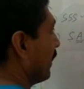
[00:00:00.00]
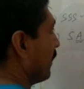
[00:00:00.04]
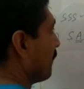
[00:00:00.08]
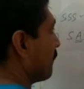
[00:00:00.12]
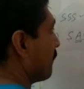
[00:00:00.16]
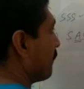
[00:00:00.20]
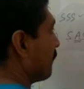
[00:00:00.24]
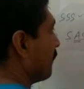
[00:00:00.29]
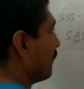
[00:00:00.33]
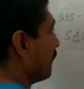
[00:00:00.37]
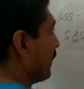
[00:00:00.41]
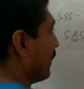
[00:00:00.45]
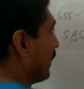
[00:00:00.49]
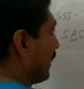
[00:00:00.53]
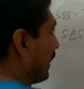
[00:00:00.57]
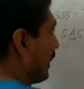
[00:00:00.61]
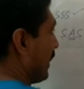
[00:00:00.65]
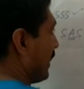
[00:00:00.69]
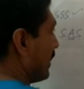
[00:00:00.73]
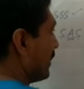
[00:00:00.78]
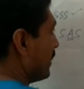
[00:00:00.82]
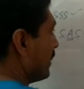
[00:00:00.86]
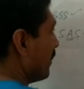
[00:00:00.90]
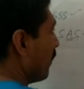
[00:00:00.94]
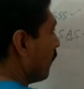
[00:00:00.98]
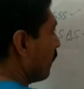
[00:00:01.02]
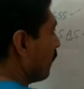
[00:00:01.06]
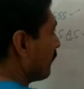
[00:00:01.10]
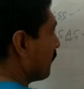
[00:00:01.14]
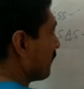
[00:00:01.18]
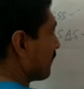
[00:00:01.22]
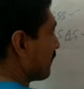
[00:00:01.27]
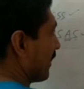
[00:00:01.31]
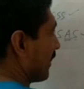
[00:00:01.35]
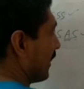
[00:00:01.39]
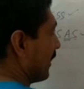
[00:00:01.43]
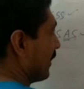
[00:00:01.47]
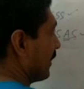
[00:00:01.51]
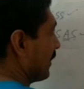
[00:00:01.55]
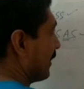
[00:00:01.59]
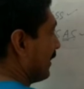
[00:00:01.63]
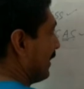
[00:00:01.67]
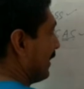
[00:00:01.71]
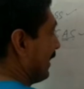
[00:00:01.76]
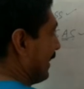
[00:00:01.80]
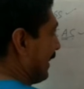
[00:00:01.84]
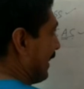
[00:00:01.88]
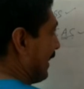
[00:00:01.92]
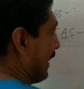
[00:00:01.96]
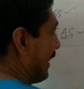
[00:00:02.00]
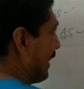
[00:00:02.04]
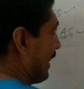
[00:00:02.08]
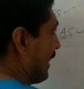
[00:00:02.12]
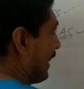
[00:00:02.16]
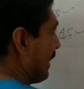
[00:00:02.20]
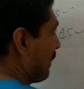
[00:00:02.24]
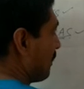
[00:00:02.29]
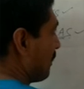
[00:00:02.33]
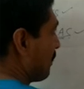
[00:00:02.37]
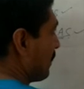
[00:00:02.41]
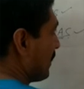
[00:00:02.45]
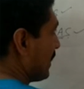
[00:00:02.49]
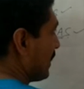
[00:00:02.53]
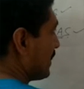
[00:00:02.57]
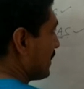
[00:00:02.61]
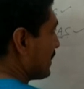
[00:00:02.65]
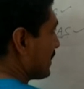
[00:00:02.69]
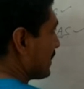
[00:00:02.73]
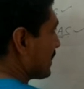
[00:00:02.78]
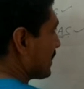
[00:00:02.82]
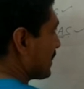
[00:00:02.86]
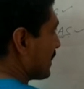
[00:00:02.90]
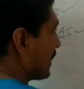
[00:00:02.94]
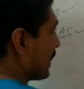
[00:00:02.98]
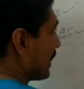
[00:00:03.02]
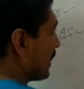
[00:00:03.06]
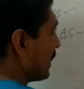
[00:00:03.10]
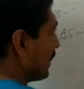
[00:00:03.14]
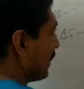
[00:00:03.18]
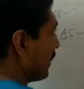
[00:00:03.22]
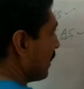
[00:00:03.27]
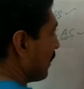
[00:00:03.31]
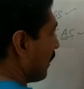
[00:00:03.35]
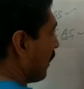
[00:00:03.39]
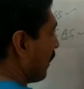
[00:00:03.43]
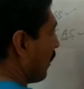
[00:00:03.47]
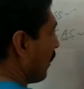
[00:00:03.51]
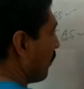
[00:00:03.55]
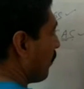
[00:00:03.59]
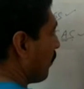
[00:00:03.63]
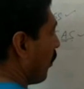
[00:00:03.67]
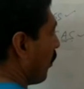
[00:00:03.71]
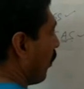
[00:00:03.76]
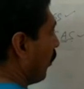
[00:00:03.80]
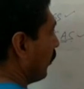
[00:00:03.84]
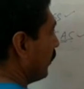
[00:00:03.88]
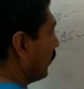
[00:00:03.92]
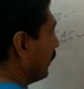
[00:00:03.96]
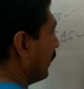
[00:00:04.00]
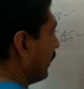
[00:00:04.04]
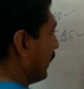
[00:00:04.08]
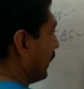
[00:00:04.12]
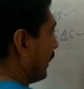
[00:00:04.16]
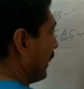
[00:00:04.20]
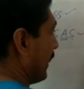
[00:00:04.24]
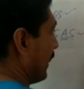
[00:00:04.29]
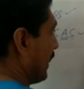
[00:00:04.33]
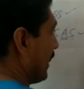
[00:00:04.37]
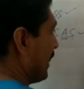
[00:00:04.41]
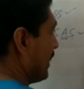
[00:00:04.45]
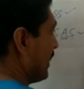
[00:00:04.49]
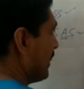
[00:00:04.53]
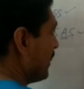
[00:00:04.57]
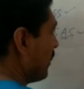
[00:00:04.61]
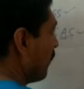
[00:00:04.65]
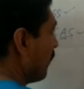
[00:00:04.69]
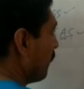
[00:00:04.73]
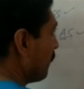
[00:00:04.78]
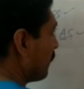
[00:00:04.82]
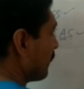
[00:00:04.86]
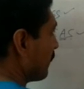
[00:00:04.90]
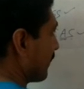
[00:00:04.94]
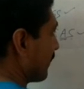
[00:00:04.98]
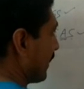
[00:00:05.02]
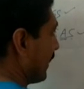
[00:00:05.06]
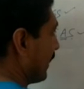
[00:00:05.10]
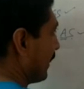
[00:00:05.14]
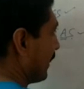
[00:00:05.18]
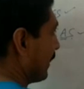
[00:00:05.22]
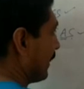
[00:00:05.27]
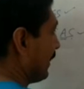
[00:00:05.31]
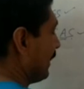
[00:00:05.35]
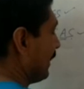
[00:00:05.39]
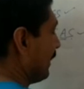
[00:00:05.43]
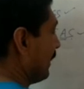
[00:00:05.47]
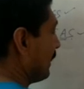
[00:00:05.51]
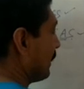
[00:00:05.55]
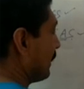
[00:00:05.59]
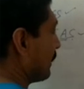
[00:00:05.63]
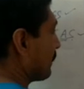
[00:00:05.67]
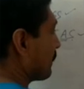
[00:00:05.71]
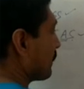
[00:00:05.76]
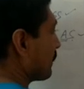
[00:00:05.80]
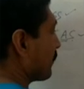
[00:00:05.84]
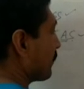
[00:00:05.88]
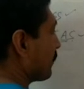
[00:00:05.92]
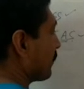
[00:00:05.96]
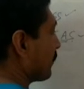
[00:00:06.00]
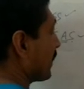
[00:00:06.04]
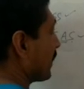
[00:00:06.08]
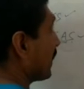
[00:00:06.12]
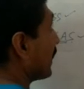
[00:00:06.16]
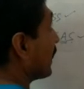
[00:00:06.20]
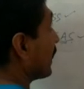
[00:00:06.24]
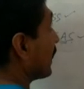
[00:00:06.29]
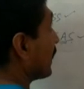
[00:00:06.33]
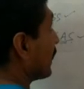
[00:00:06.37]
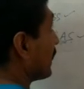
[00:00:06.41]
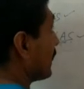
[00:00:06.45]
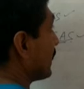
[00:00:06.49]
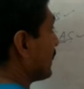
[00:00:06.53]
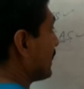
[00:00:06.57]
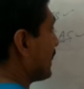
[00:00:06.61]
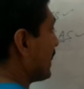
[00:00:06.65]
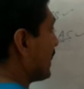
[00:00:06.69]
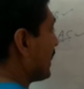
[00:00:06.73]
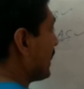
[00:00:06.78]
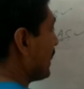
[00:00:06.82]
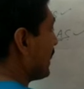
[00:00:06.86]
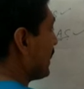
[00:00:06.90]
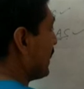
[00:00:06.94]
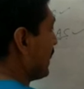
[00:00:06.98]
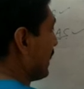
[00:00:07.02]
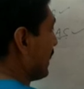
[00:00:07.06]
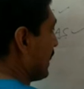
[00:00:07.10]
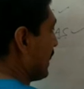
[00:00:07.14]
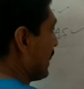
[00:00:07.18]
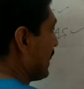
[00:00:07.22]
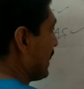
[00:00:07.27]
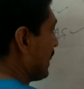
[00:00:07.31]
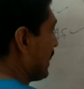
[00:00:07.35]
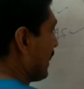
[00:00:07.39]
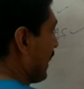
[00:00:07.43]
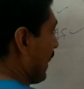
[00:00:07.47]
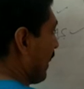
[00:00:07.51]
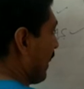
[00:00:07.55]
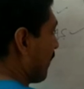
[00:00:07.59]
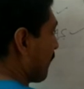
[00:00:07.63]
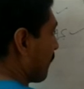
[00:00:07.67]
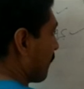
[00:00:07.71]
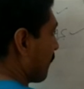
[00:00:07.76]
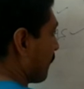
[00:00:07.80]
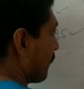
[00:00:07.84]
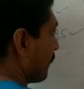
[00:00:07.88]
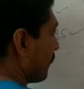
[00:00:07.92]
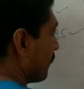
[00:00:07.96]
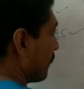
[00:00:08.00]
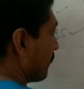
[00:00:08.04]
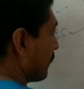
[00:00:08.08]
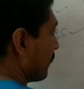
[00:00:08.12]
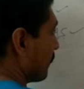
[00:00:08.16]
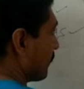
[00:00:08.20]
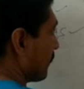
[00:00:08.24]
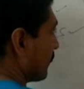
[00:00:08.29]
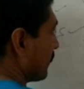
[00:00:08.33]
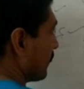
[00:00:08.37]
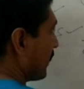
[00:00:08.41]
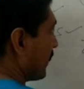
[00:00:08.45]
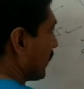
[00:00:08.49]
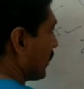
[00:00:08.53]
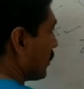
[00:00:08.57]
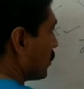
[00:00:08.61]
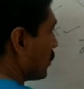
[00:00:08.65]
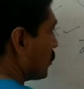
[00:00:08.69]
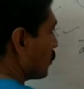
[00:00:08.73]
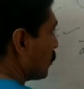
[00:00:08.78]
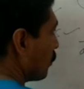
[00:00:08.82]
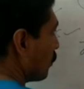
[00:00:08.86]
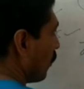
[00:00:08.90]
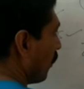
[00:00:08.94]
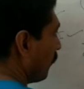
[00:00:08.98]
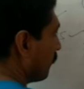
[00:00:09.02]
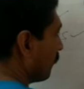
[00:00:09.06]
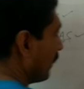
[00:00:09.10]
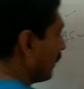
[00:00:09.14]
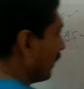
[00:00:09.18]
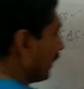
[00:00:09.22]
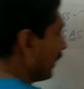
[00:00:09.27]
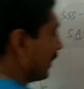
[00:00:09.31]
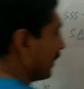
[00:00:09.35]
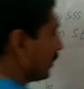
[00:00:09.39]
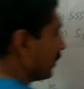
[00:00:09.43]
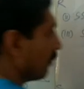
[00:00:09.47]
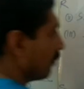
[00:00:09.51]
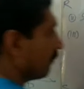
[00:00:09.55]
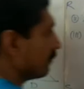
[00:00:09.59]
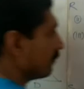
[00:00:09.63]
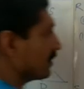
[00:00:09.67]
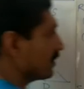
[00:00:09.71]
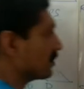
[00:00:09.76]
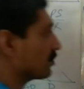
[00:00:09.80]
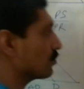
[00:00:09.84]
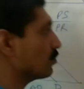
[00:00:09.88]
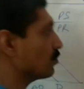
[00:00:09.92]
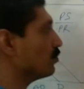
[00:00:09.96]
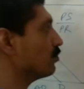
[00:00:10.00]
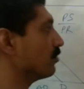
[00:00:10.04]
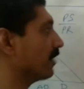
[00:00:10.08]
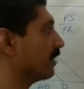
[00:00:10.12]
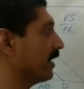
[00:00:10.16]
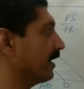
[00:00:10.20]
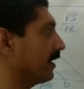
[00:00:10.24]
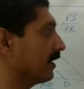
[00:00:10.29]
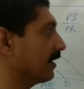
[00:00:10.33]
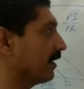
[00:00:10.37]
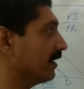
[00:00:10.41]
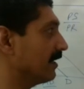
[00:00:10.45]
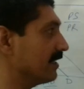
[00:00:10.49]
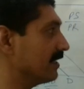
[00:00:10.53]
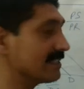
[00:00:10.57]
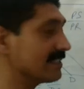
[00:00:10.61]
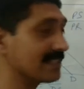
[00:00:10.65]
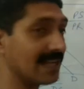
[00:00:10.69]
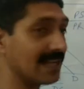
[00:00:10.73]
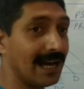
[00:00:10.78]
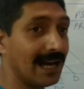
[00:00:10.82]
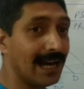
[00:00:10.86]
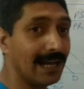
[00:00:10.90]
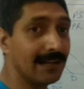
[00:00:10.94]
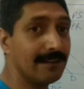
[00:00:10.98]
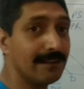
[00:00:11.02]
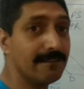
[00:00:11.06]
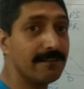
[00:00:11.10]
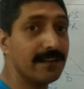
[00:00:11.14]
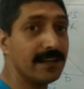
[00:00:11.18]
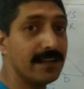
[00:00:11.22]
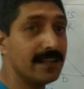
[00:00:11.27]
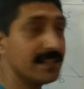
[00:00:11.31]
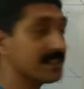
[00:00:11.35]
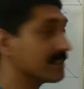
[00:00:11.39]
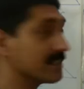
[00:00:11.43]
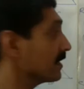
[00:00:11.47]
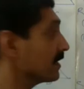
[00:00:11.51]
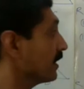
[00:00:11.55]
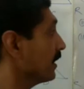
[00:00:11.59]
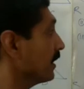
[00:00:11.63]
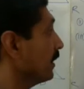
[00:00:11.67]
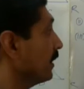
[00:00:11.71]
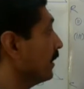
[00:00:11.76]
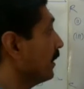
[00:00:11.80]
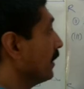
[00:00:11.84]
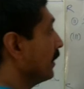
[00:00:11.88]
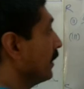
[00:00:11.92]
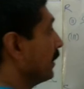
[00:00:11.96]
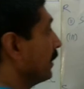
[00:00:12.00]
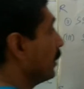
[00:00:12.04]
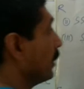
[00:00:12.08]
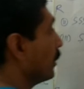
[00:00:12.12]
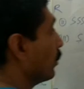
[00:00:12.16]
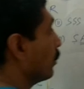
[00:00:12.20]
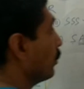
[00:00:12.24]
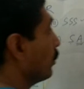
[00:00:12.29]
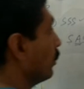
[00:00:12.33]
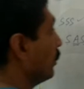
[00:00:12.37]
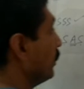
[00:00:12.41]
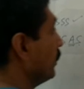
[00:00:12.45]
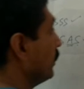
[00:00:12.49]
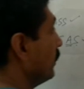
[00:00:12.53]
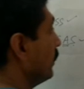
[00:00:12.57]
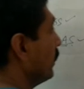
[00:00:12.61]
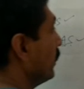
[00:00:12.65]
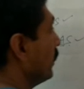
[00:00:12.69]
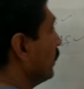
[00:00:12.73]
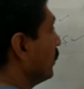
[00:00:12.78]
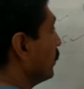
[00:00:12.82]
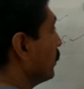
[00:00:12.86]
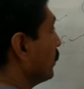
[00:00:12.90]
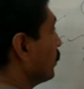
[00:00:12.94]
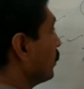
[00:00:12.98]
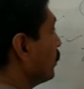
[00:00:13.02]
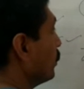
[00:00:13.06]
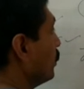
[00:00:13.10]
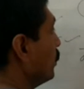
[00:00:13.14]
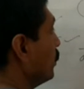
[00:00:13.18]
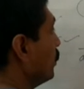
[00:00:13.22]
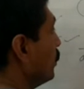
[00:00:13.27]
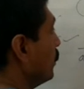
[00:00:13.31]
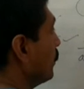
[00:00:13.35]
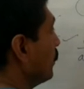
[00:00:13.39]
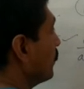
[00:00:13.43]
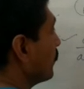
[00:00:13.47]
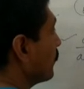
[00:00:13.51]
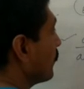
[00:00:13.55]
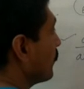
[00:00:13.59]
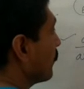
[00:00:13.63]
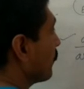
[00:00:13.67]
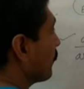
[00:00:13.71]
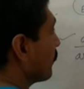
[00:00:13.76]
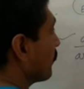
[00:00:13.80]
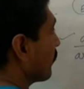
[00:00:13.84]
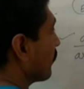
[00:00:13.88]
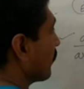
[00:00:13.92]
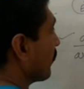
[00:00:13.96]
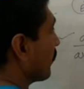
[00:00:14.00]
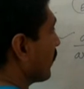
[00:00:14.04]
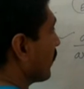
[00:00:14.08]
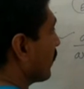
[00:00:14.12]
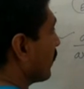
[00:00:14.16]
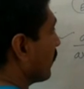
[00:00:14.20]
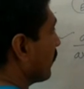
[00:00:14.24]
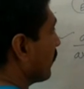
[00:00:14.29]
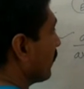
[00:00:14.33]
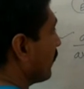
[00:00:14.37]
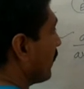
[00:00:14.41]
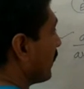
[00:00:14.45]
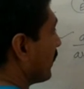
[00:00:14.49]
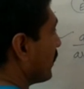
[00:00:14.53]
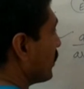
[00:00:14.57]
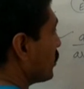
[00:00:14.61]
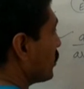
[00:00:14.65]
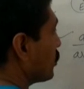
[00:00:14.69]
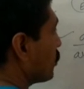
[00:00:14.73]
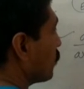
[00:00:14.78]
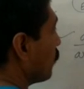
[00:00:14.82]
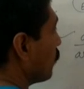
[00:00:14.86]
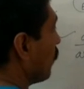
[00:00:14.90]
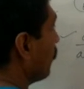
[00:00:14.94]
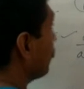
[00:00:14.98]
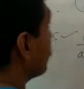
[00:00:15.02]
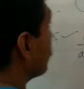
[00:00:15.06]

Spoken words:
If area of a triangle ABC upon area of a triangle DEF, the ratio of the area of these 2 triangles is always equal to the ratio